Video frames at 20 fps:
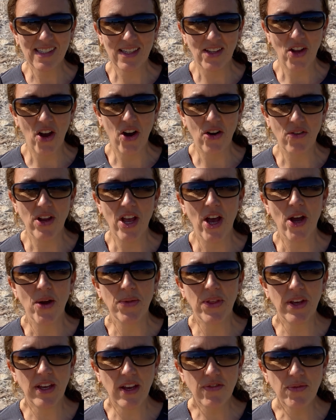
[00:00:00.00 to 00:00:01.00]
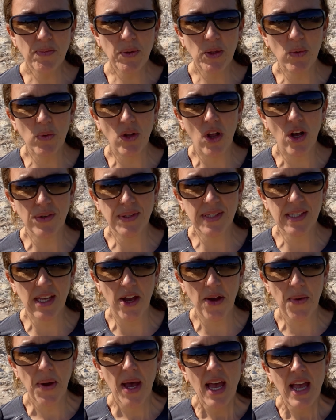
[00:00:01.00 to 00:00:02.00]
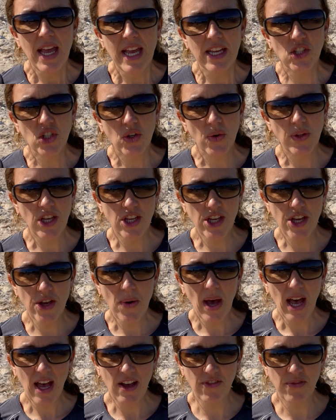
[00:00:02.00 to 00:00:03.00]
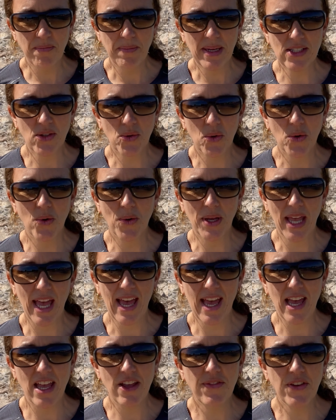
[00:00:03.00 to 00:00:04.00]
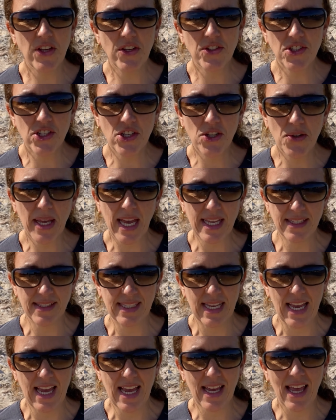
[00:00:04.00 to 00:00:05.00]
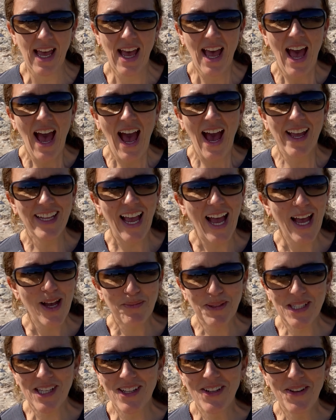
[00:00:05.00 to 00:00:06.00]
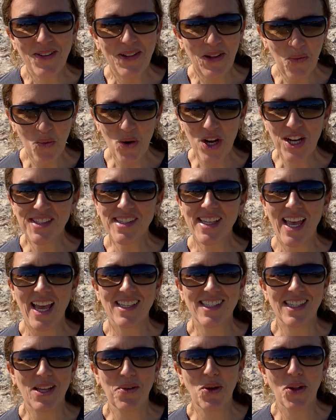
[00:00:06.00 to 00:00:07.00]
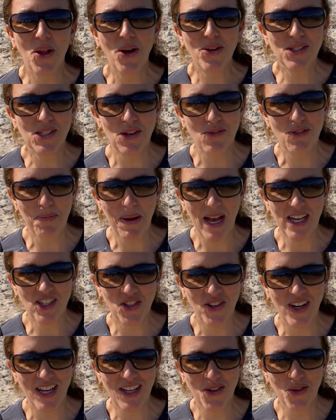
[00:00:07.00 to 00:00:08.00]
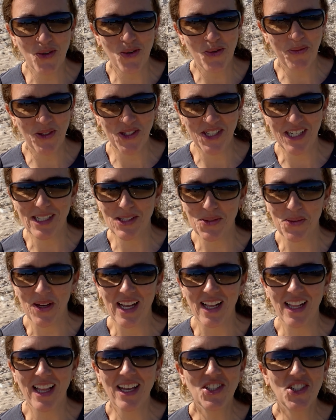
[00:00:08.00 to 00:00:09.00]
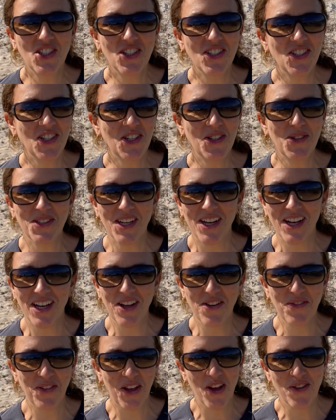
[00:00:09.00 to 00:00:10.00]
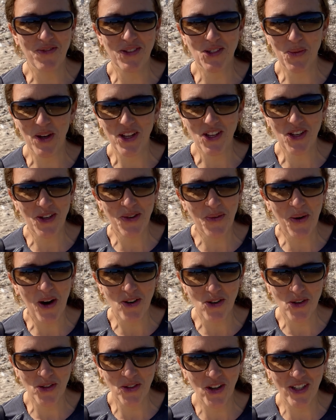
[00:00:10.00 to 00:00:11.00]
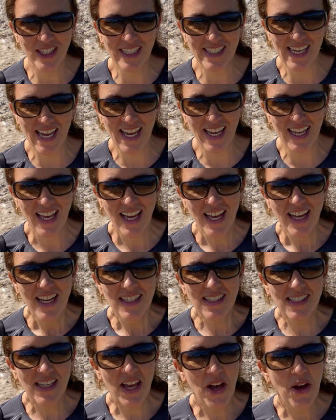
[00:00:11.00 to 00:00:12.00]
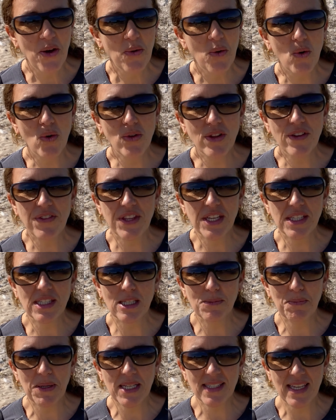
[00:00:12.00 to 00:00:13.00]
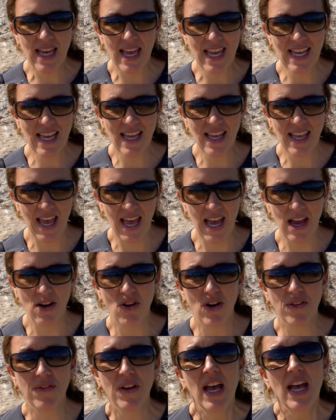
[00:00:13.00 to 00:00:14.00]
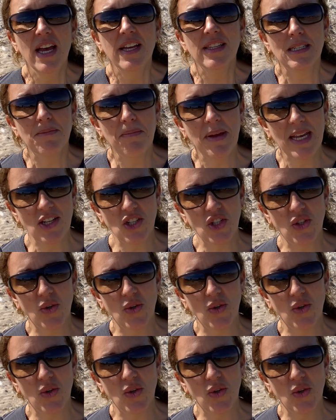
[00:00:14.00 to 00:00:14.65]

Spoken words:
scenario, the government will also ensure that you have medical care if you do get sick. And absolutely worst case, they will also repatriate your body as well, should you die of COVID while you are on holiday. So all of this has been taken care of to make